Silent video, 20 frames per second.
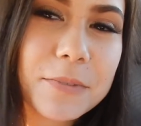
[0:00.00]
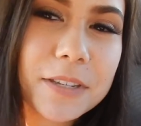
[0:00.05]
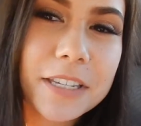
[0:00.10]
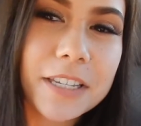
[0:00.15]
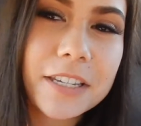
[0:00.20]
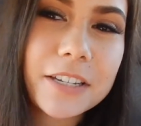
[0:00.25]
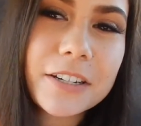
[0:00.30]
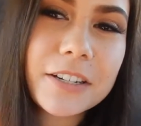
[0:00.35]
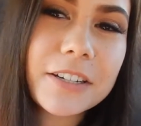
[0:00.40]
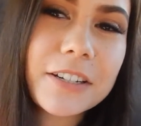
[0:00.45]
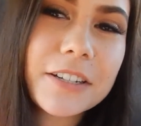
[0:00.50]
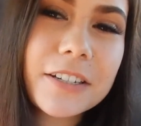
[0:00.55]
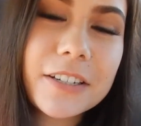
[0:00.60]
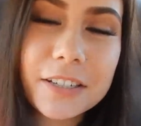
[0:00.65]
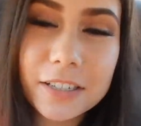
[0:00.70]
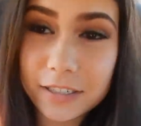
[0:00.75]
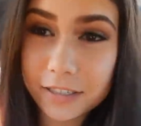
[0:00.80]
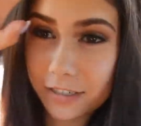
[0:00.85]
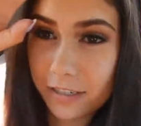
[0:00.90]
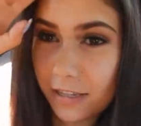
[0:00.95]
am
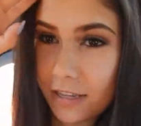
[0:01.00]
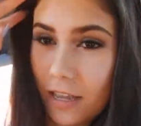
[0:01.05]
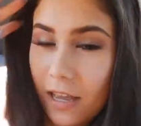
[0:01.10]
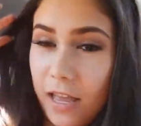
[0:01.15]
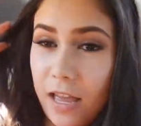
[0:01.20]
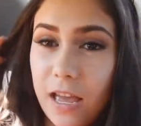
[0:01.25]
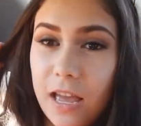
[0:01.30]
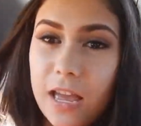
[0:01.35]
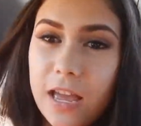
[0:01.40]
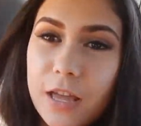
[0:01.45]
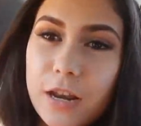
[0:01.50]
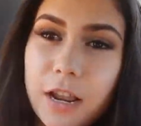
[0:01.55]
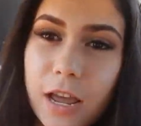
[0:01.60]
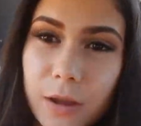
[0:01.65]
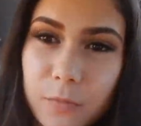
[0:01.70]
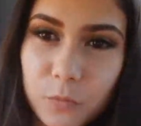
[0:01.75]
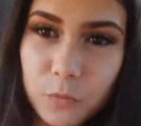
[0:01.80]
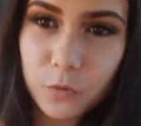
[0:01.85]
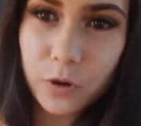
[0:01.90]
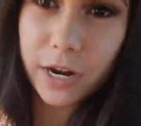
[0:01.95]
here and
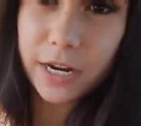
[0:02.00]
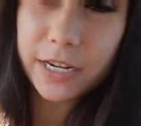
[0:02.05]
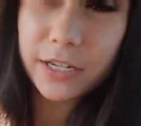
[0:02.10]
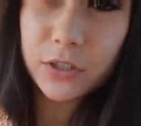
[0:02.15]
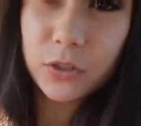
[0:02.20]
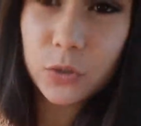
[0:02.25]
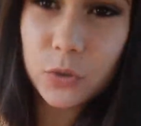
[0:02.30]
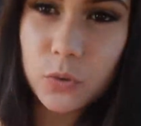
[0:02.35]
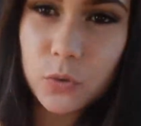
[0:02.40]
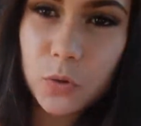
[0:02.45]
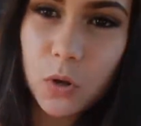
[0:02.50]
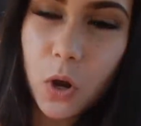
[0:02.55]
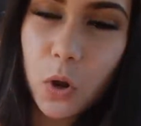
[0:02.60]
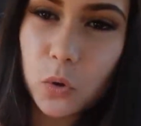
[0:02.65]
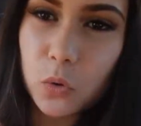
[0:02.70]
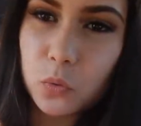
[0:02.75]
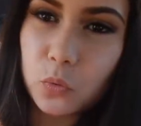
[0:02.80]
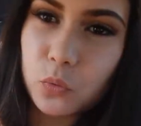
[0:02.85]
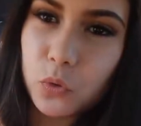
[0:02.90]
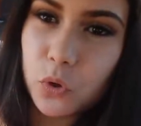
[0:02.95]
I'm ready to
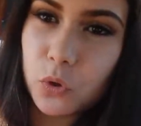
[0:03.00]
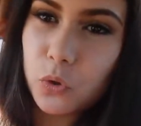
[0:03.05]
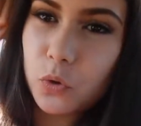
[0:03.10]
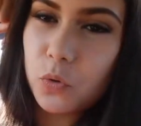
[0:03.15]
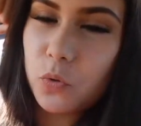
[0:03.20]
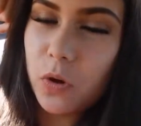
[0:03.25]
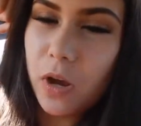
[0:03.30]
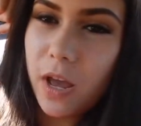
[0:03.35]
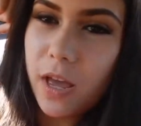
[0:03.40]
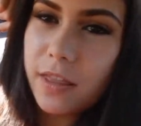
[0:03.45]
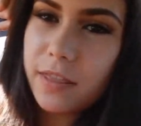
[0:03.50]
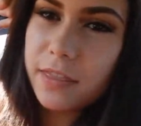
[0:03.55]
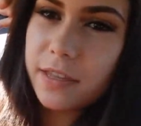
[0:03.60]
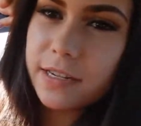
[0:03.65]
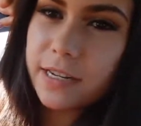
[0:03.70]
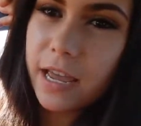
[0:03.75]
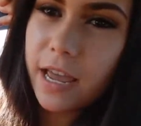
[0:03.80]
rue the